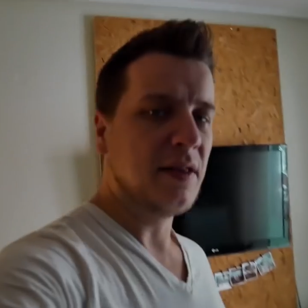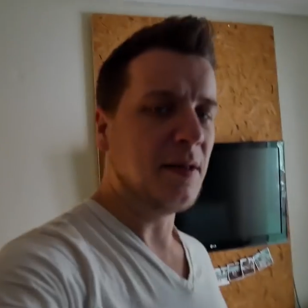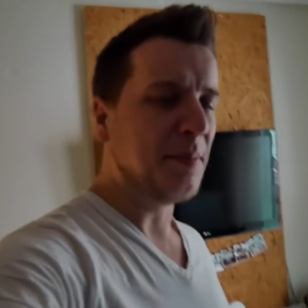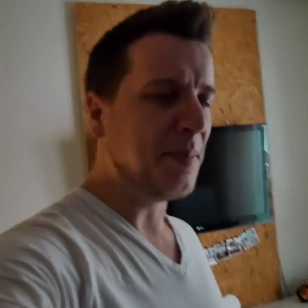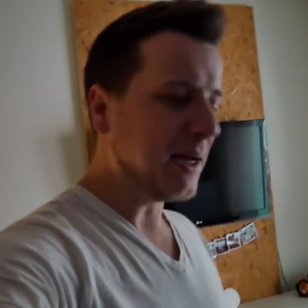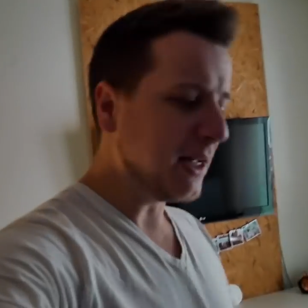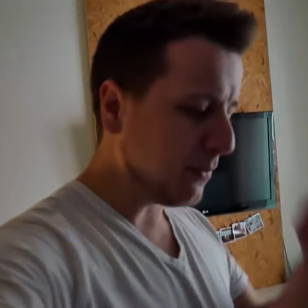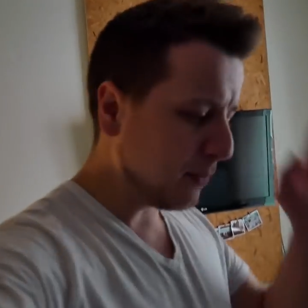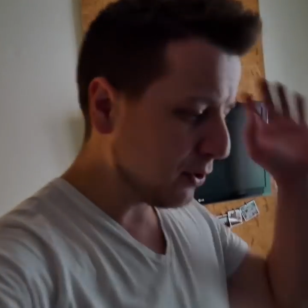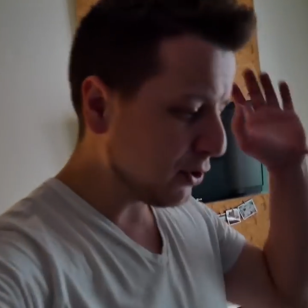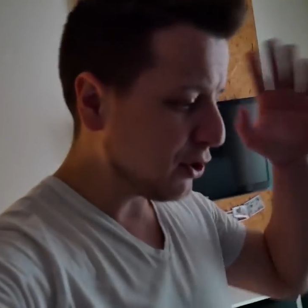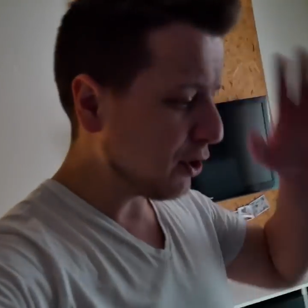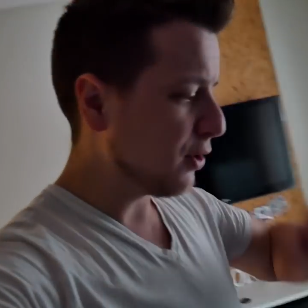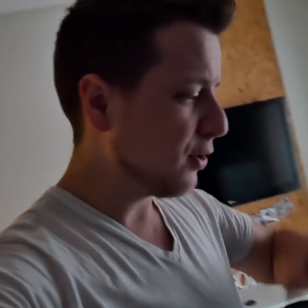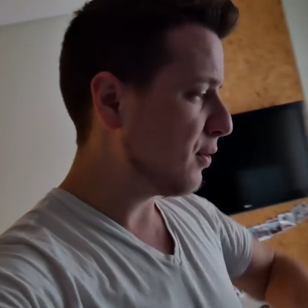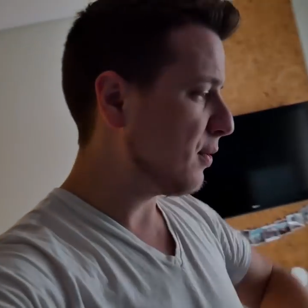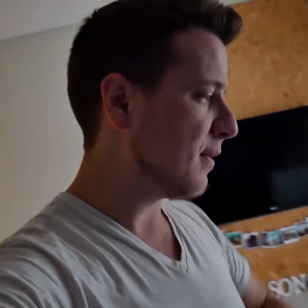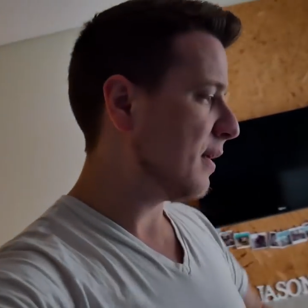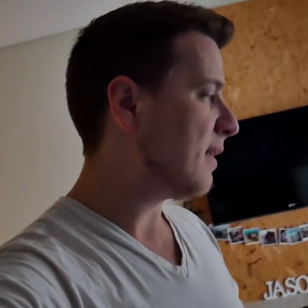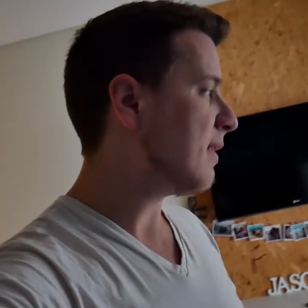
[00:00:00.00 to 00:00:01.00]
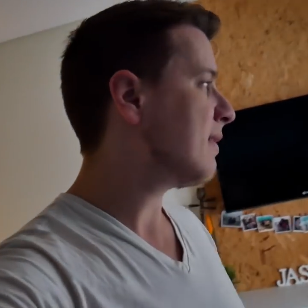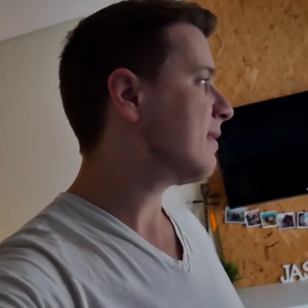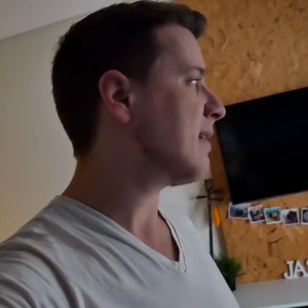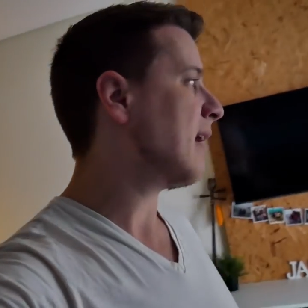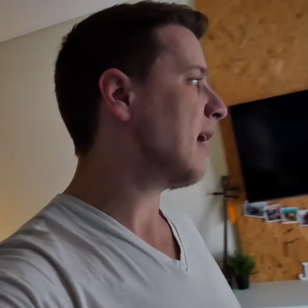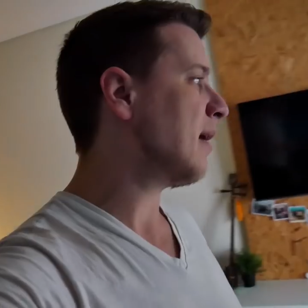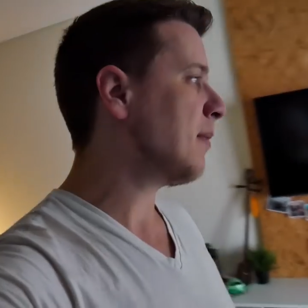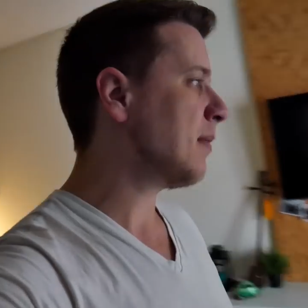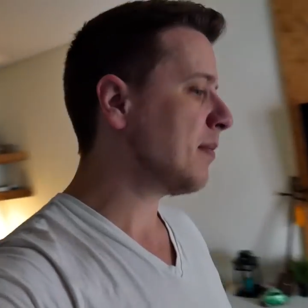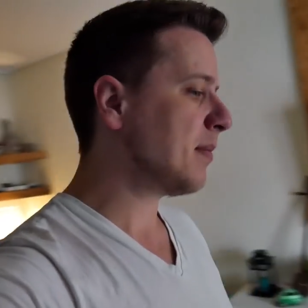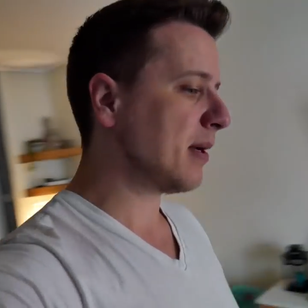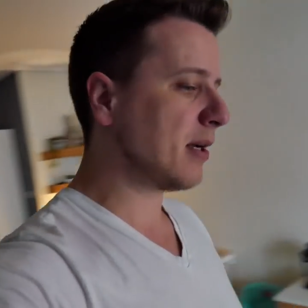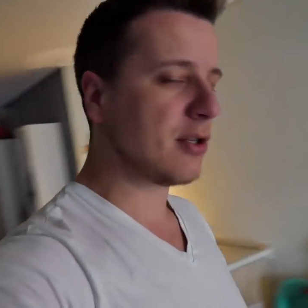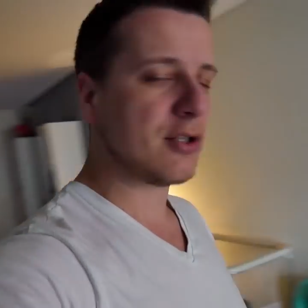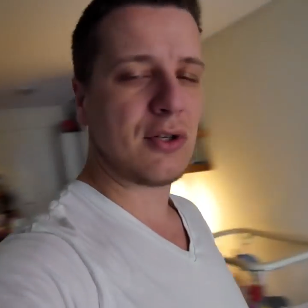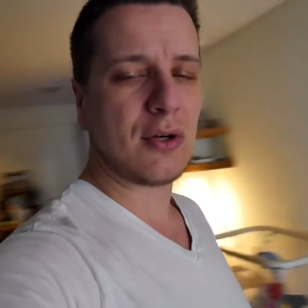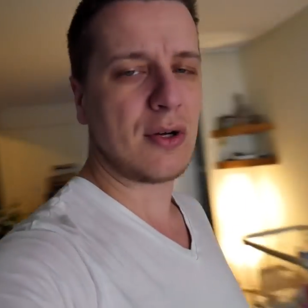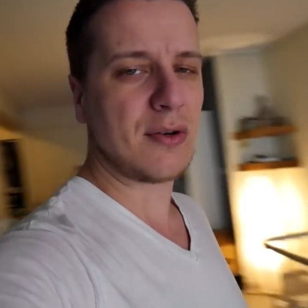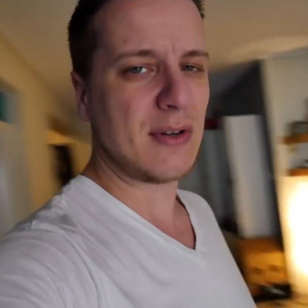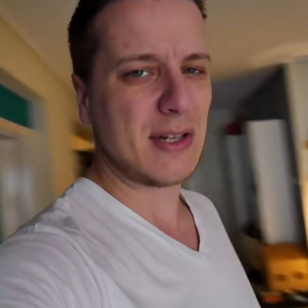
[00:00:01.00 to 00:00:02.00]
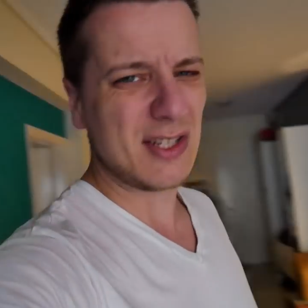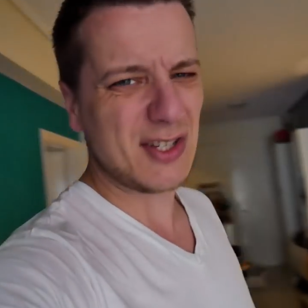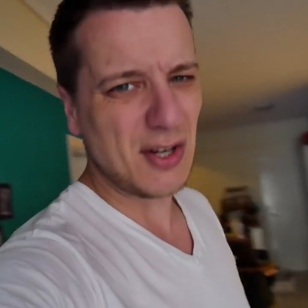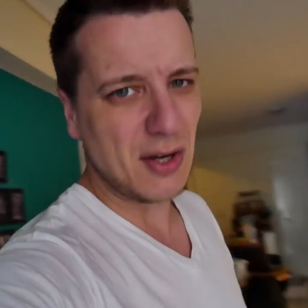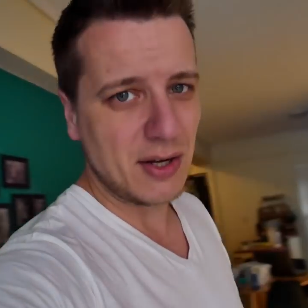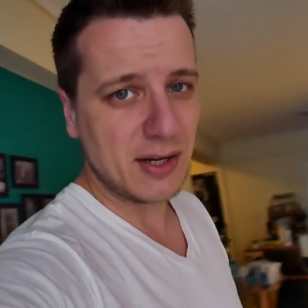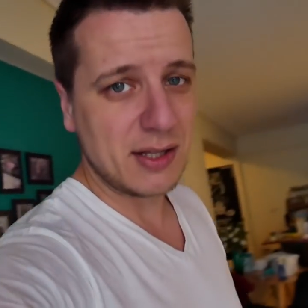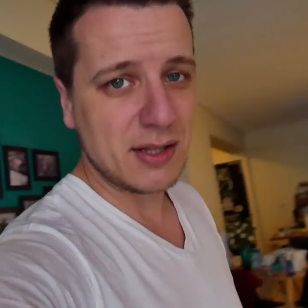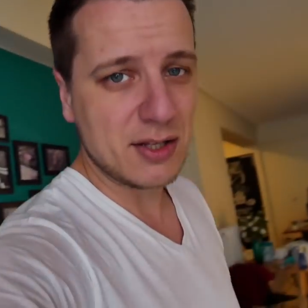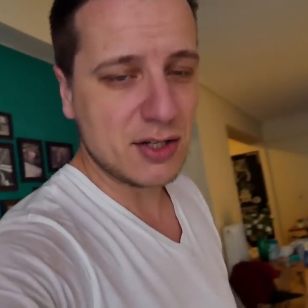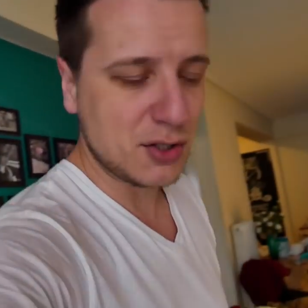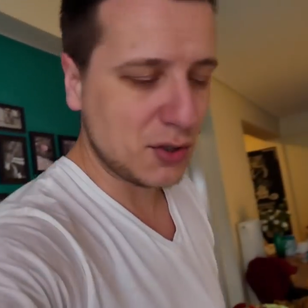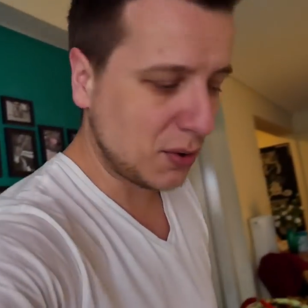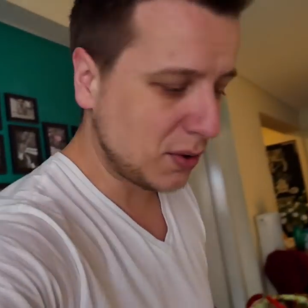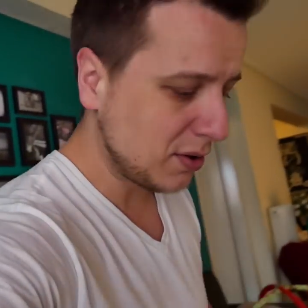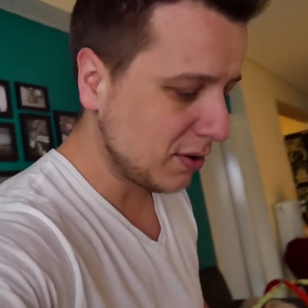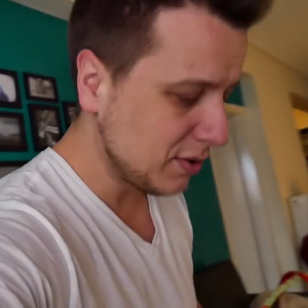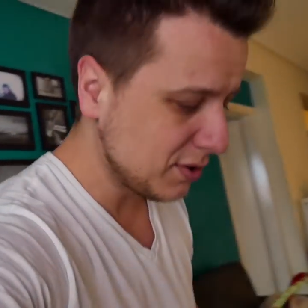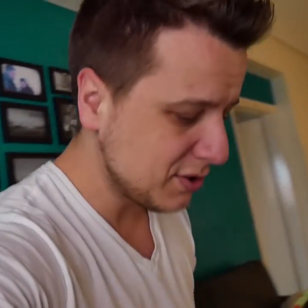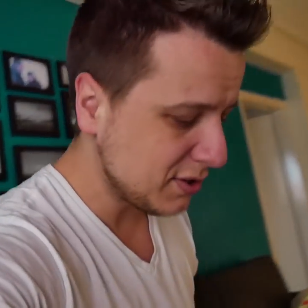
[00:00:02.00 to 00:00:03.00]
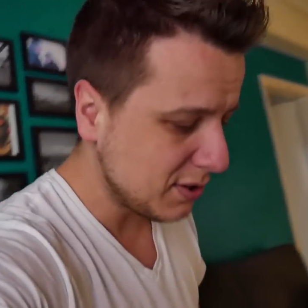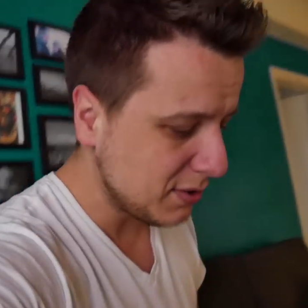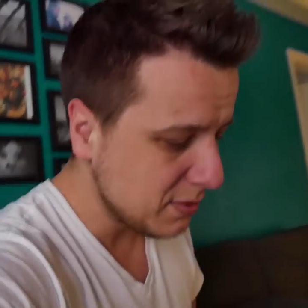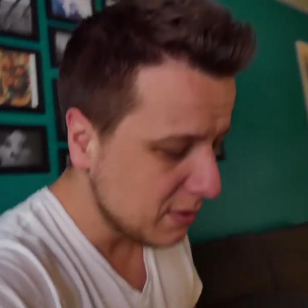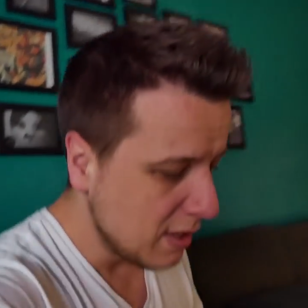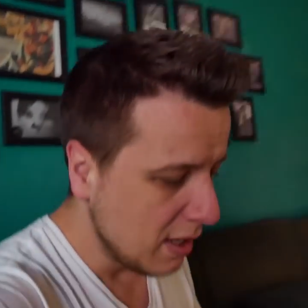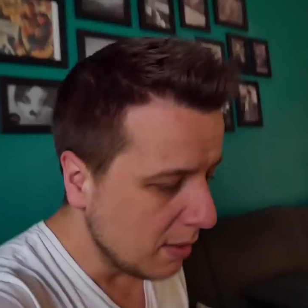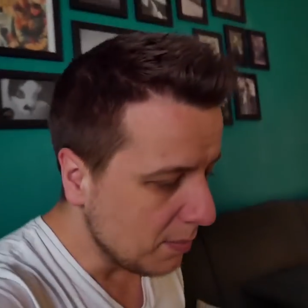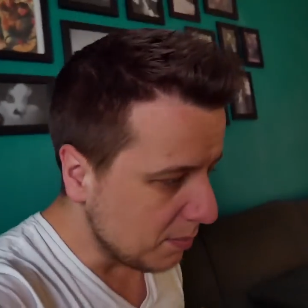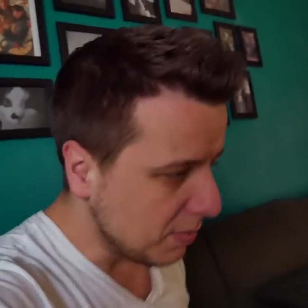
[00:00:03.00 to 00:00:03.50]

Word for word: The bed we'll show you another time, because you already saw it in the store also.